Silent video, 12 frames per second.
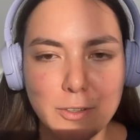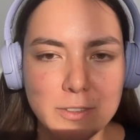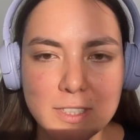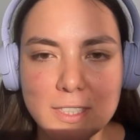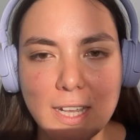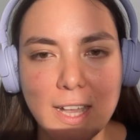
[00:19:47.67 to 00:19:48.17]
on
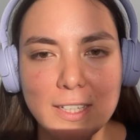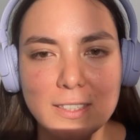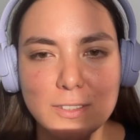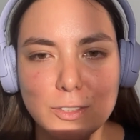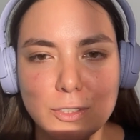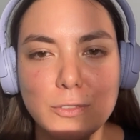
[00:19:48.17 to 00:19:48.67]
the
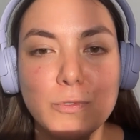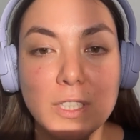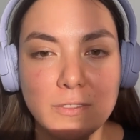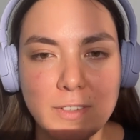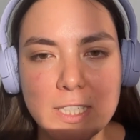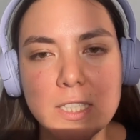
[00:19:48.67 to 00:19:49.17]
side to
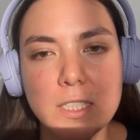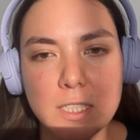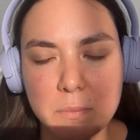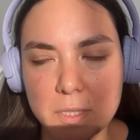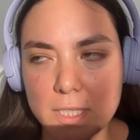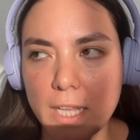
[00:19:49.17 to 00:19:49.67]
reinvest in
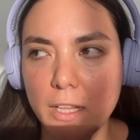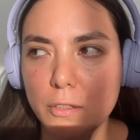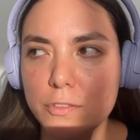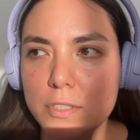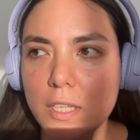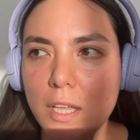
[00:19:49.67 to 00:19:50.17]

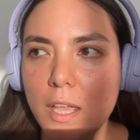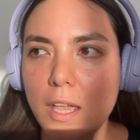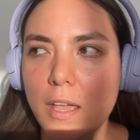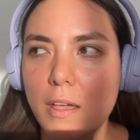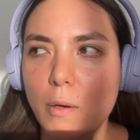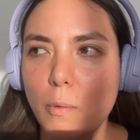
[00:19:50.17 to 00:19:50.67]
themselves.
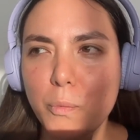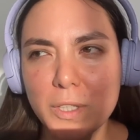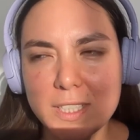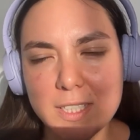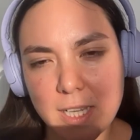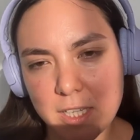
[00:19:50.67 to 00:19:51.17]

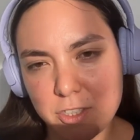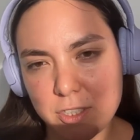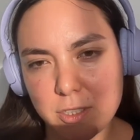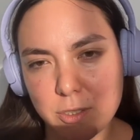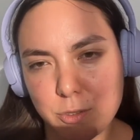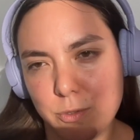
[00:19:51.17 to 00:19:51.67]
What stage
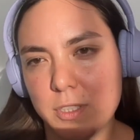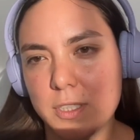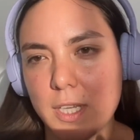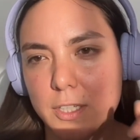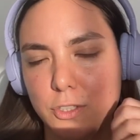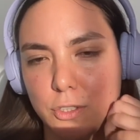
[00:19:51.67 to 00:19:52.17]
is a good
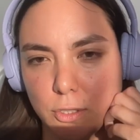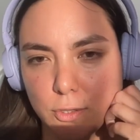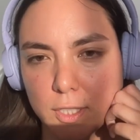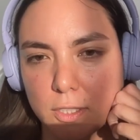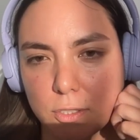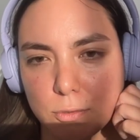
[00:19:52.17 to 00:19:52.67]
stage to
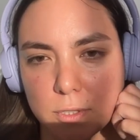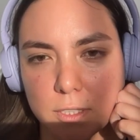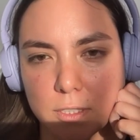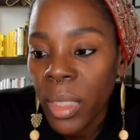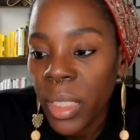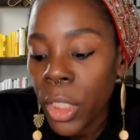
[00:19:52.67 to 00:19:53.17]
look into it?
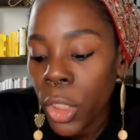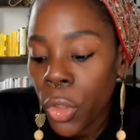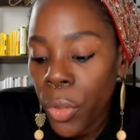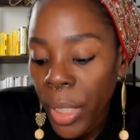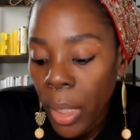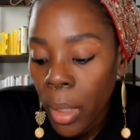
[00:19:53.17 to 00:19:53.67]
This is a
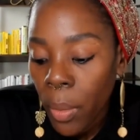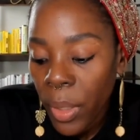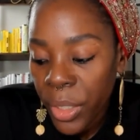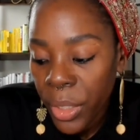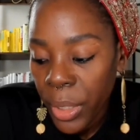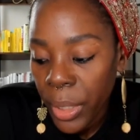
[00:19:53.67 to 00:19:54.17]
tricky
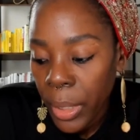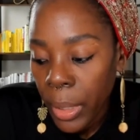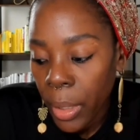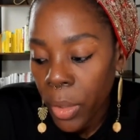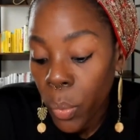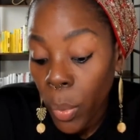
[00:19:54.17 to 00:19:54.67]
question
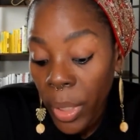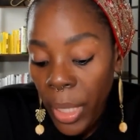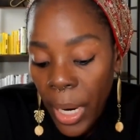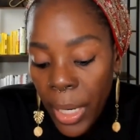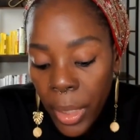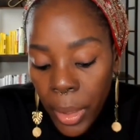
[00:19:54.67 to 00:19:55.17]
because one,
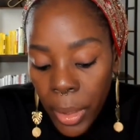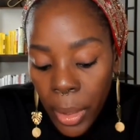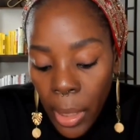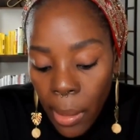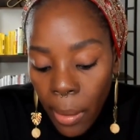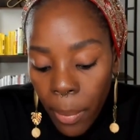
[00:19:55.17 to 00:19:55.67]
I
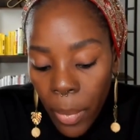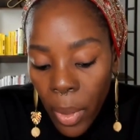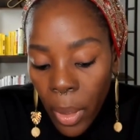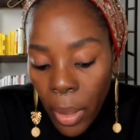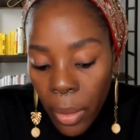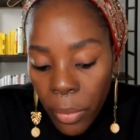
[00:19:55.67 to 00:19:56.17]

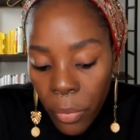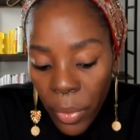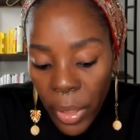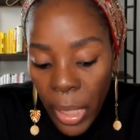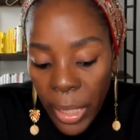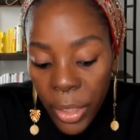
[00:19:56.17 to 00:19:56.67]

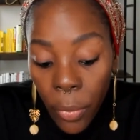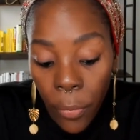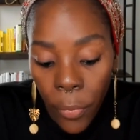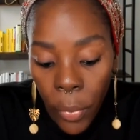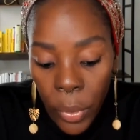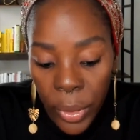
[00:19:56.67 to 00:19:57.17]

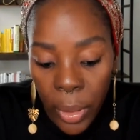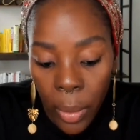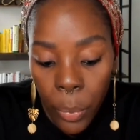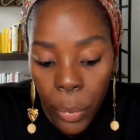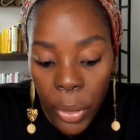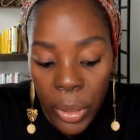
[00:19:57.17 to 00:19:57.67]
don't focus
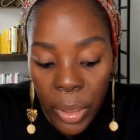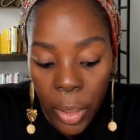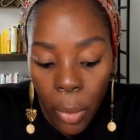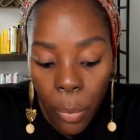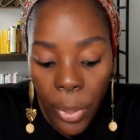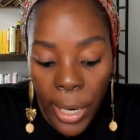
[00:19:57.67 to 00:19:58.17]
on
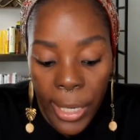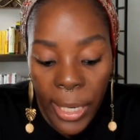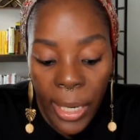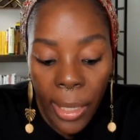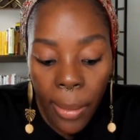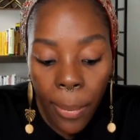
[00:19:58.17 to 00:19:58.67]
personal
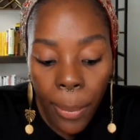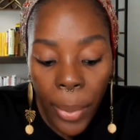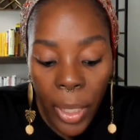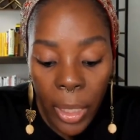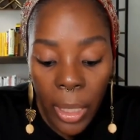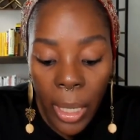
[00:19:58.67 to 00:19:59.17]
branding,
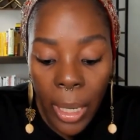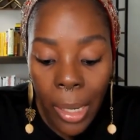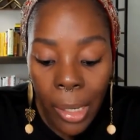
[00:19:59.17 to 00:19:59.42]
but